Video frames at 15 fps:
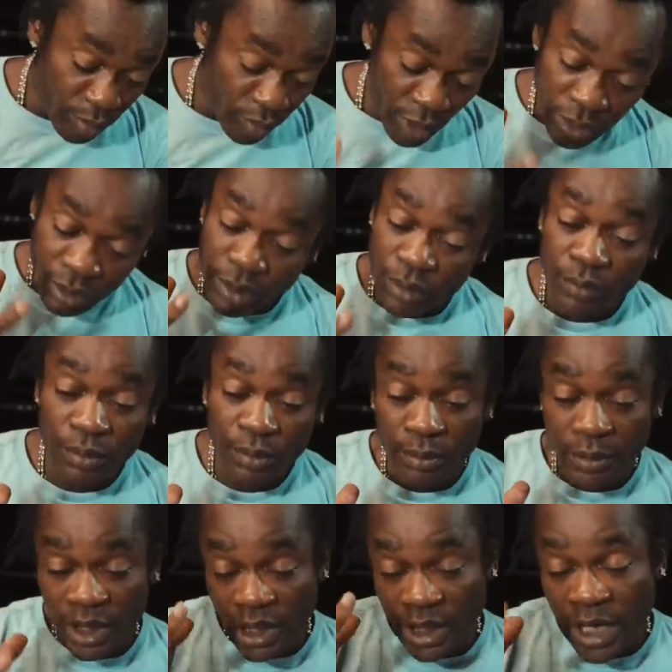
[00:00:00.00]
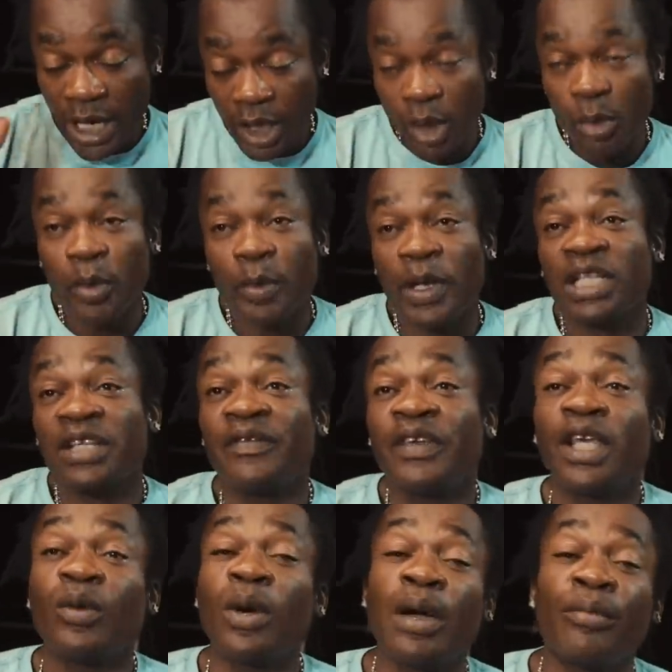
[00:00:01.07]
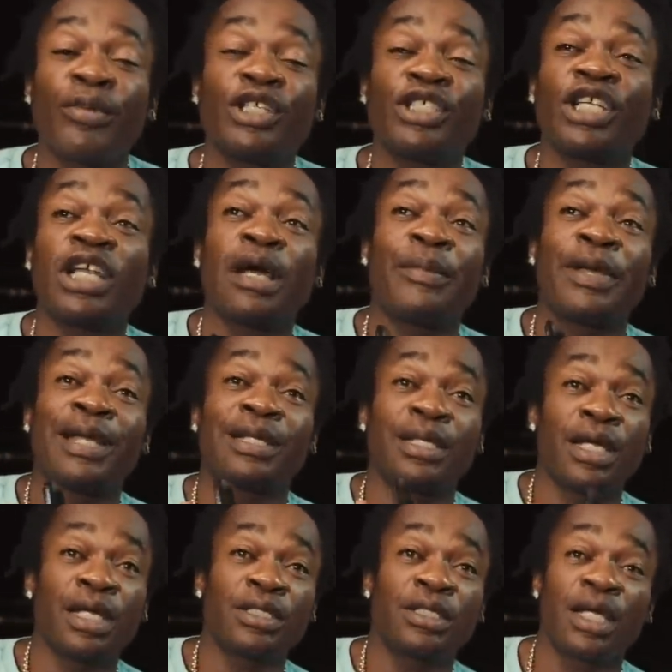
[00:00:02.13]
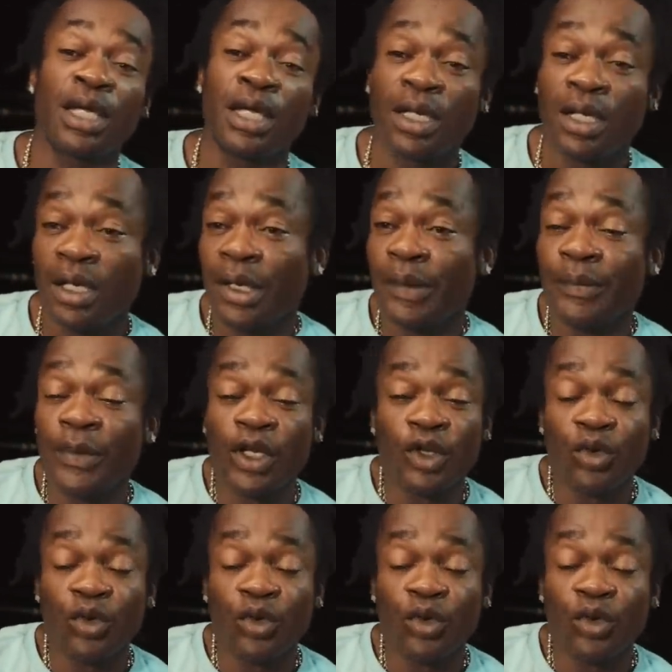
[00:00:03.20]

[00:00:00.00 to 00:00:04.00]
but me get a couple party for give one bridge in and me and tell you, say, me don't